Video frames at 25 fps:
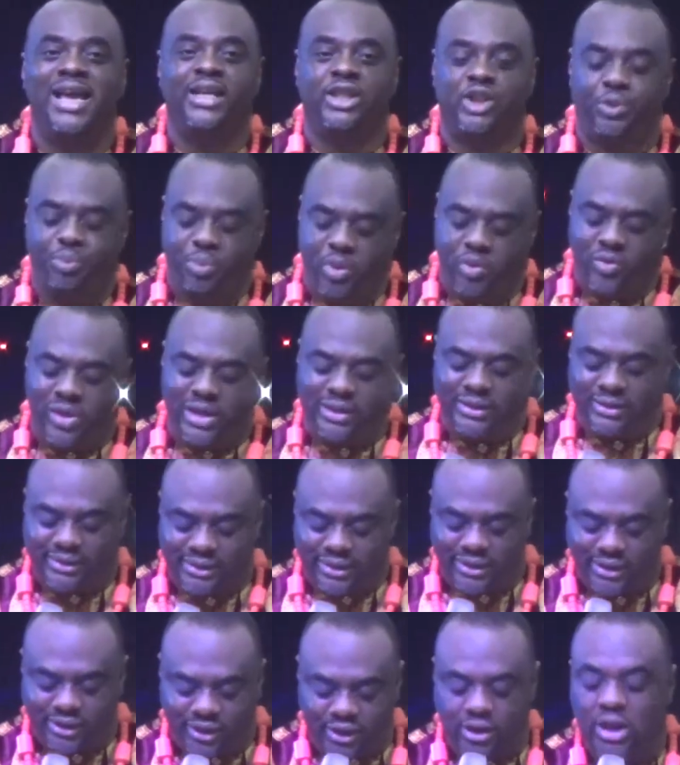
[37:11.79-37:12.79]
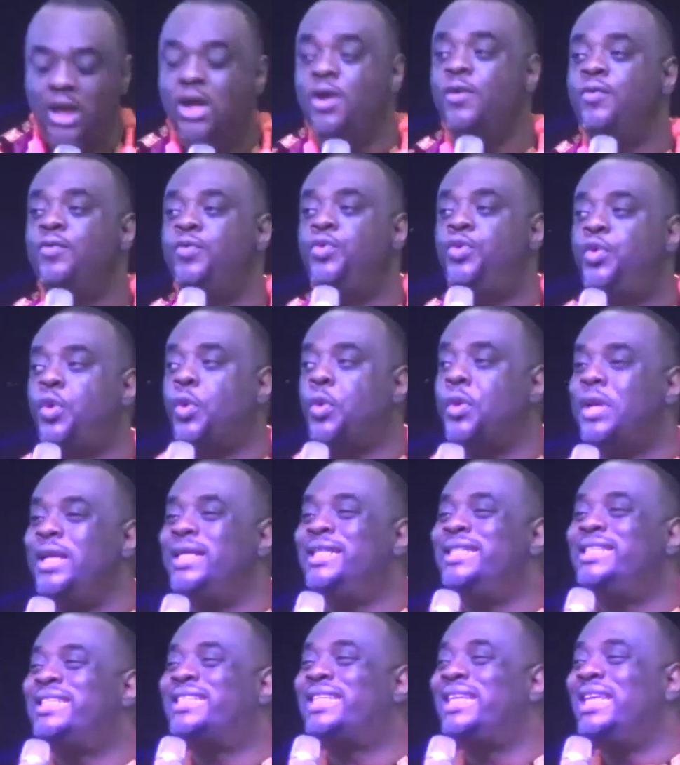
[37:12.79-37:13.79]
experiences
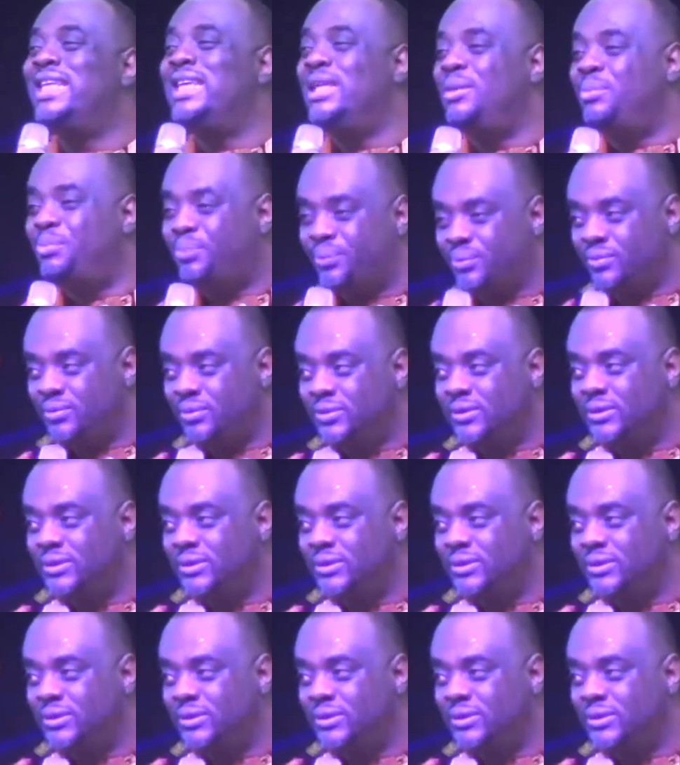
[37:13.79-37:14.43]
during sleep.